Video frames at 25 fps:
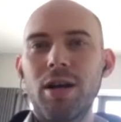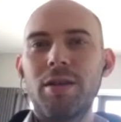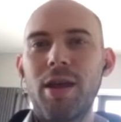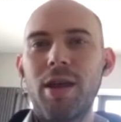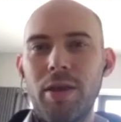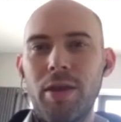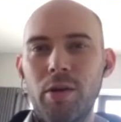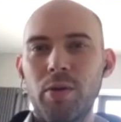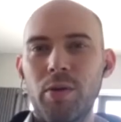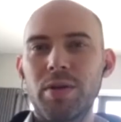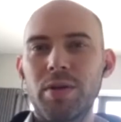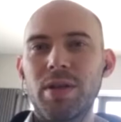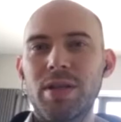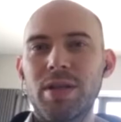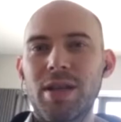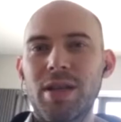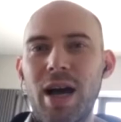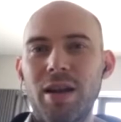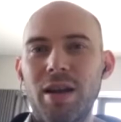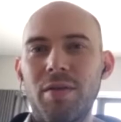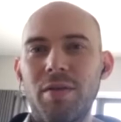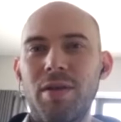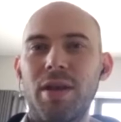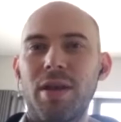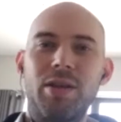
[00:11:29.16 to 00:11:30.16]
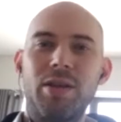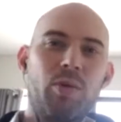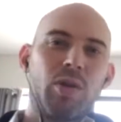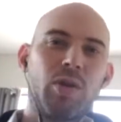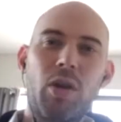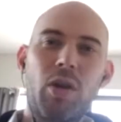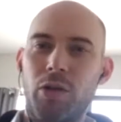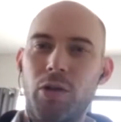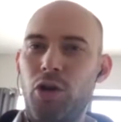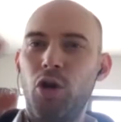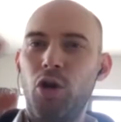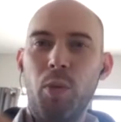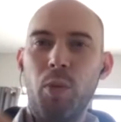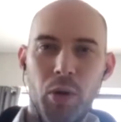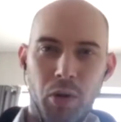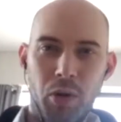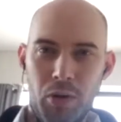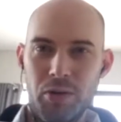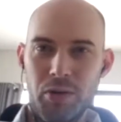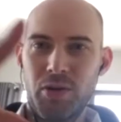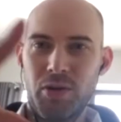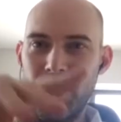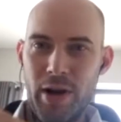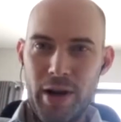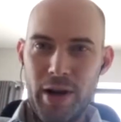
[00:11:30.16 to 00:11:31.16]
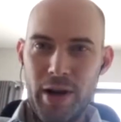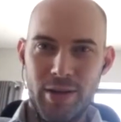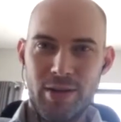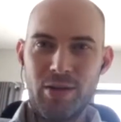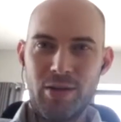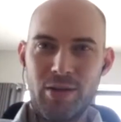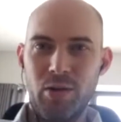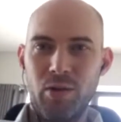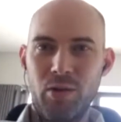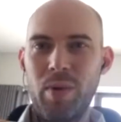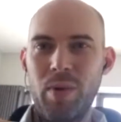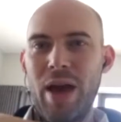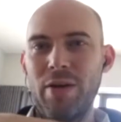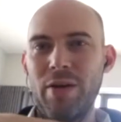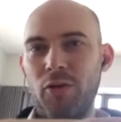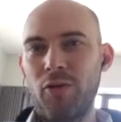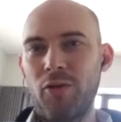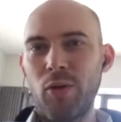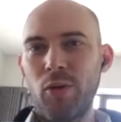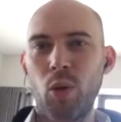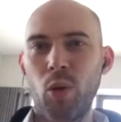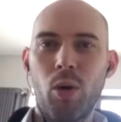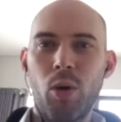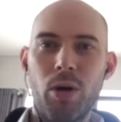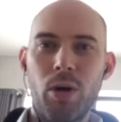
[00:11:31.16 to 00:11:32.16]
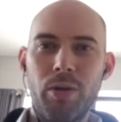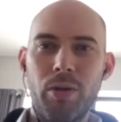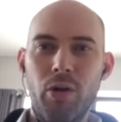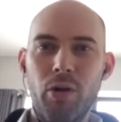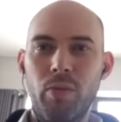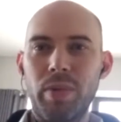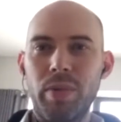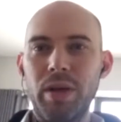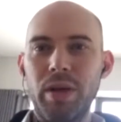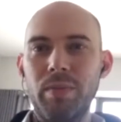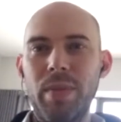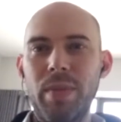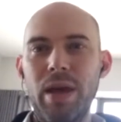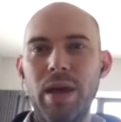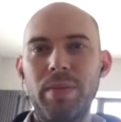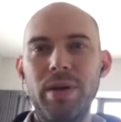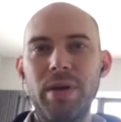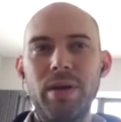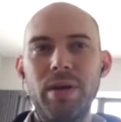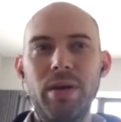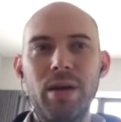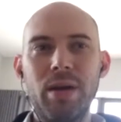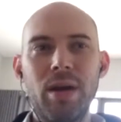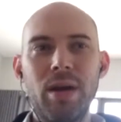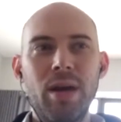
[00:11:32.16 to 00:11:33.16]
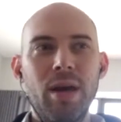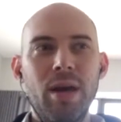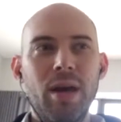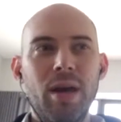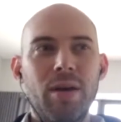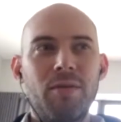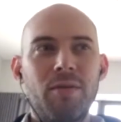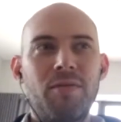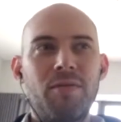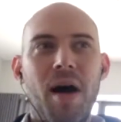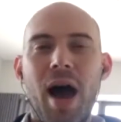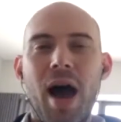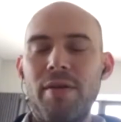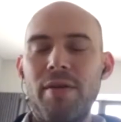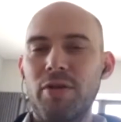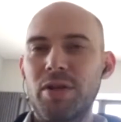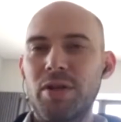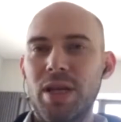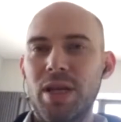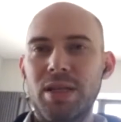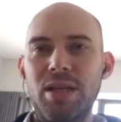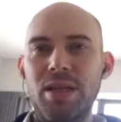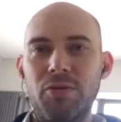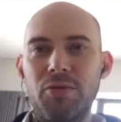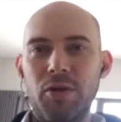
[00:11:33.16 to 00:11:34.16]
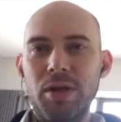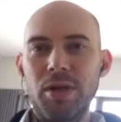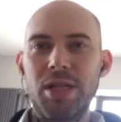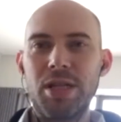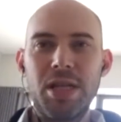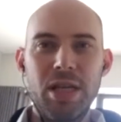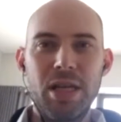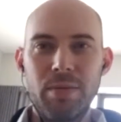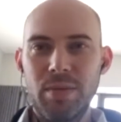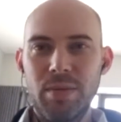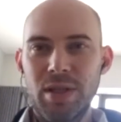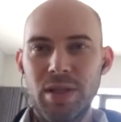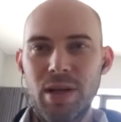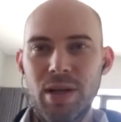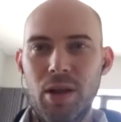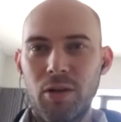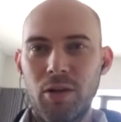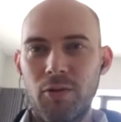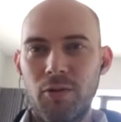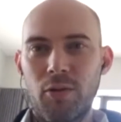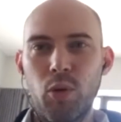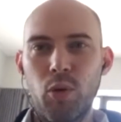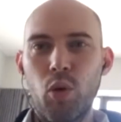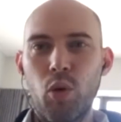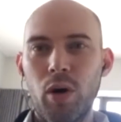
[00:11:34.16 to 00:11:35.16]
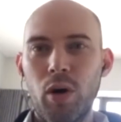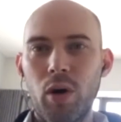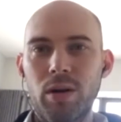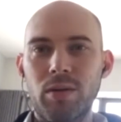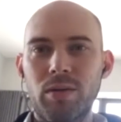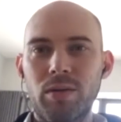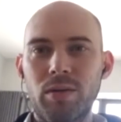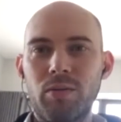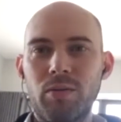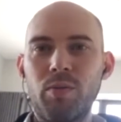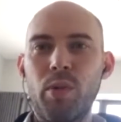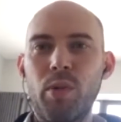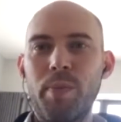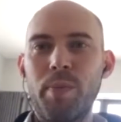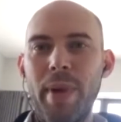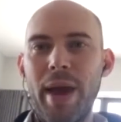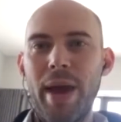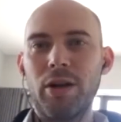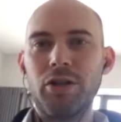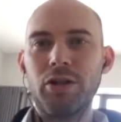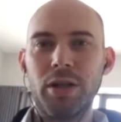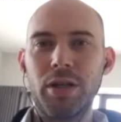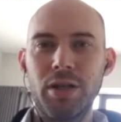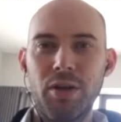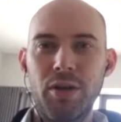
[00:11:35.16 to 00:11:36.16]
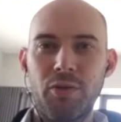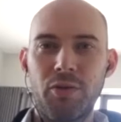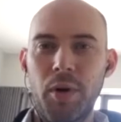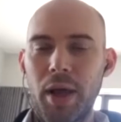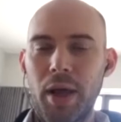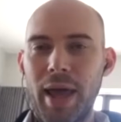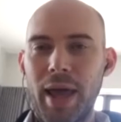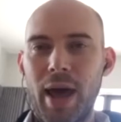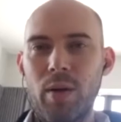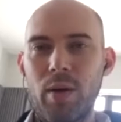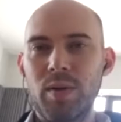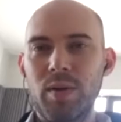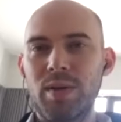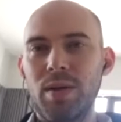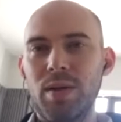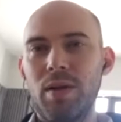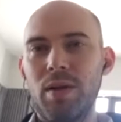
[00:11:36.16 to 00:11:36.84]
that there was this kind of thing, because it was all cubicles, right? So you'd have a floor and there'd be maybe 5 or 6 different teams on the floor managing different accounts.